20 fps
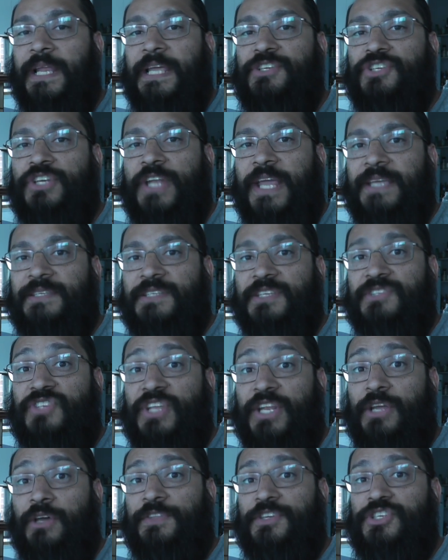legionnaires are
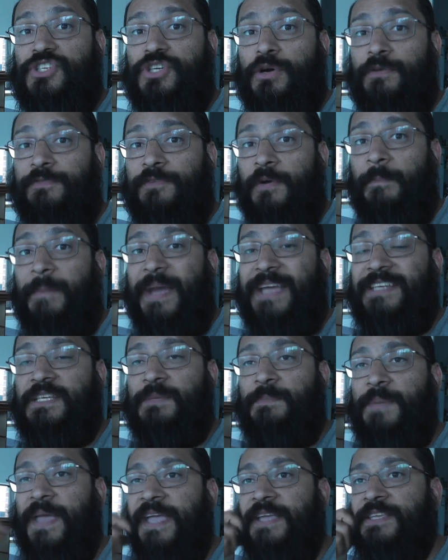sitting on the shelf on
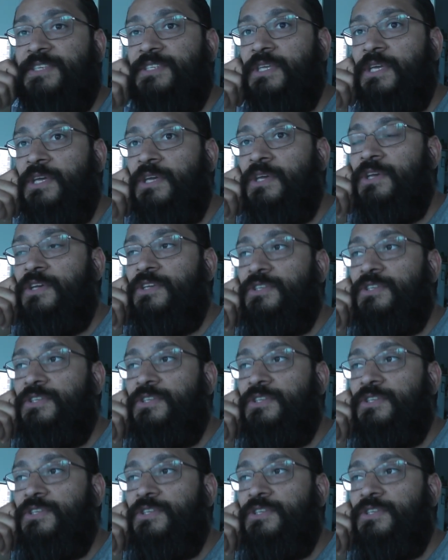painting pegs.